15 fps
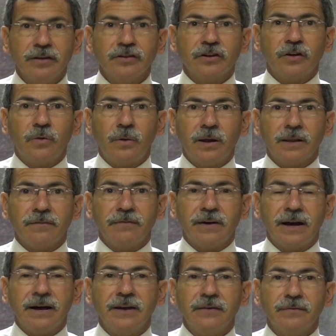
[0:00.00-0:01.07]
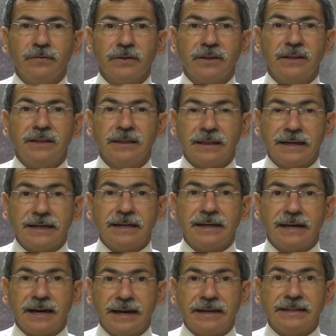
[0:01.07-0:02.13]
to qualify for the
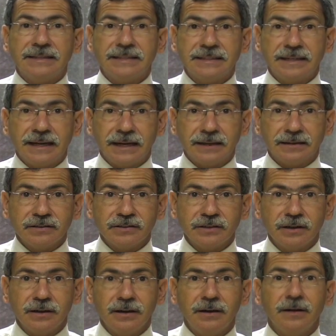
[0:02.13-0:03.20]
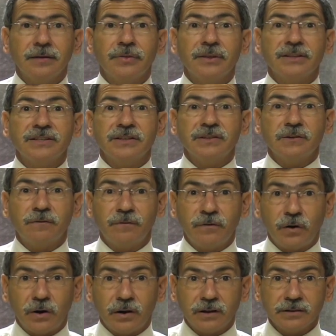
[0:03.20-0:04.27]
like-kind status. This is
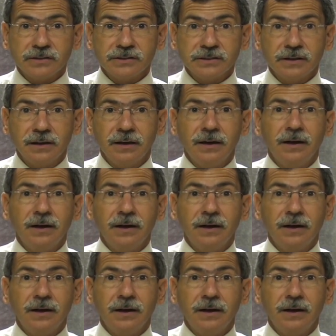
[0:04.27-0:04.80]
false.